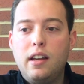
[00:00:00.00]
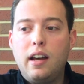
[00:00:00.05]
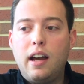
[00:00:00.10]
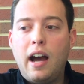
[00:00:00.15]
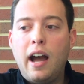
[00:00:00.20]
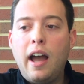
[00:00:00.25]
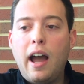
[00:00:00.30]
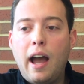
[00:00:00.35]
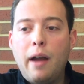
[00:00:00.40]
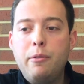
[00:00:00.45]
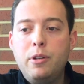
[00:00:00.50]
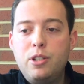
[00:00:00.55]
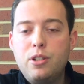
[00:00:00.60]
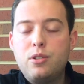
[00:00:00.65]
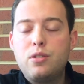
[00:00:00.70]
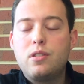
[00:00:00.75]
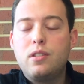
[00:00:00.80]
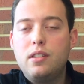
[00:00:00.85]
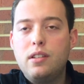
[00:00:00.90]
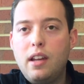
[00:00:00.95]
I would
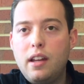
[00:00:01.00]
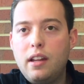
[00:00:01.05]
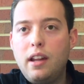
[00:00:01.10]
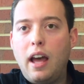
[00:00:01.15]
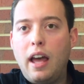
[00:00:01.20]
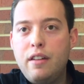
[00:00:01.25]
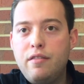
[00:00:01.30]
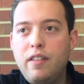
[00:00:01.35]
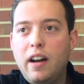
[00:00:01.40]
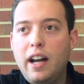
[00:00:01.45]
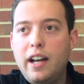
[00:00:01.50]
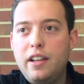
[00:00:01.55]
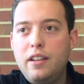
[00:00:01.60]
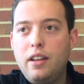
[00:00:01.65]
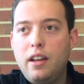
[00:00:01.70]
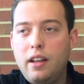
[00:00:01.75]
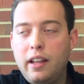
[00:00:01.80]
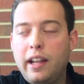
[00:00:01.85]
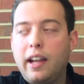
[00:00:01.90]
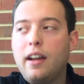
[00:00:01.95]
just advise,
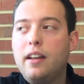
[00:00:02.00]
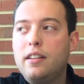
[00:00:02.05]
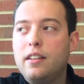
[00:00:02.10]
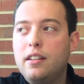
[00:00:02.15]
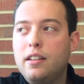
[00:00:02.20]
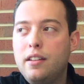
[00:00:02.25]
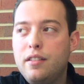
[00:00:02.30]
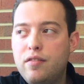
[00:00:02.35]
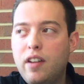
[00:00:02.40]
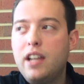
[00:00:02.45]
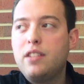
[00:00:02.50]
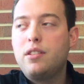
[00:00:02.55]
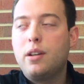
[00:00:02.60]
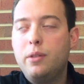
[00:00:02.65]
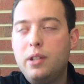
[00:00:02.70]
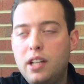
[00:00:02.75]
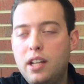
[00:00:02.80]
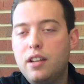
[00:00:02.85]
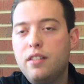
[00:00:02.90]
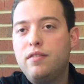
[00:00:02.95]
like the advice I
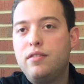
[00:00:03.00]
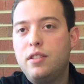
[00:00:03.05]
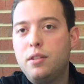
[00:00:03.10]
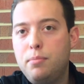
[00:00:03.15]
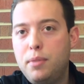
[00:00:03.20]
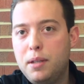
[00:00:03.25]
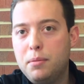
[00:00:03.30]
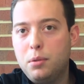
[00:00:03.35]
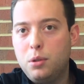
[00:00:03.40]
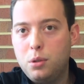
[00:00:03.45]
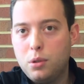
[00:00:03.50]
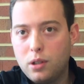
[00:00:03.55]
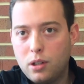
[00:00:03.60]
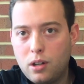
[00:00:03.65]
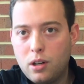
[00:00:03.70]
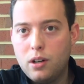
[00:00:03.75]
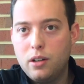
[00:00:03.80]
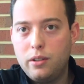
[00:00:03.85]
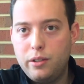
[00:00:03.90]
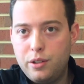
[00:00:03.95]
would give to people who are
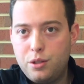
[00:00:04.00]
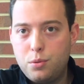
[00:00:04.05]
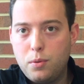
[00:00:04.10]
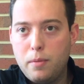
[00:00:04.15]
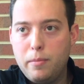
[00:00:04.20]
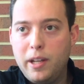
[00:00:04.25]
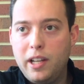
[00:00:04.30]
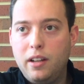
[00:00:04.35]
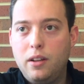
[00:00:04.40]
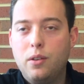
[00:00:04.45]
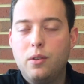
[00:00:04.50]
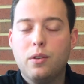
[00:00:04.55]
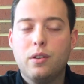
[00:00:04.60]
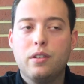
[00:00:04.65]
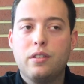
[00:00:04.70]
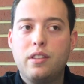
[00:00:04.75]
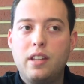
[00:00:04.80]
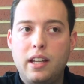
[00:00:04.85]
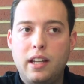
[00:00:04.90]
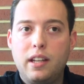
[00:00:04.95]
currently swimming
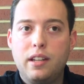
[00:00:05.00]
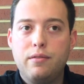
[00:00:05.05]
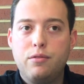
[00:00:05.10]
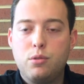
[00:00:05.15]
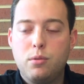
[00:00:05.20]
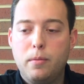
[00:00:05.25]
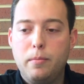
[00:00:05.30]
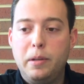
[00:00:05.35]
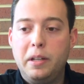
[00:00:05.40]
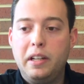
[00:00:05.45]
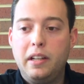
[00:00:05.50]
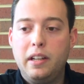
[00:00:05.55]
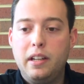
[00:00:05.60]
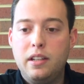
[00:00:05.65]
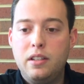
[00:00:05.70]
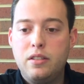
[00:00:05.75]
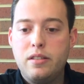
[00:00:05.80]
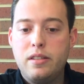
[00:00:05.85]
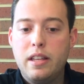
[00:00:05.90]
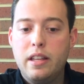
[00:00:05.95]
or thinking of swimming
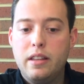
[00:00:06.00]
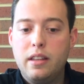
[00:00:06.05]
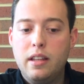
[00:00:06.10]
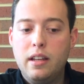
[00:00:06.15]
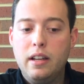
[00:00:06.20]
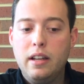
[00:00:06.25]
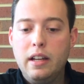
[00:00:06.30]
is that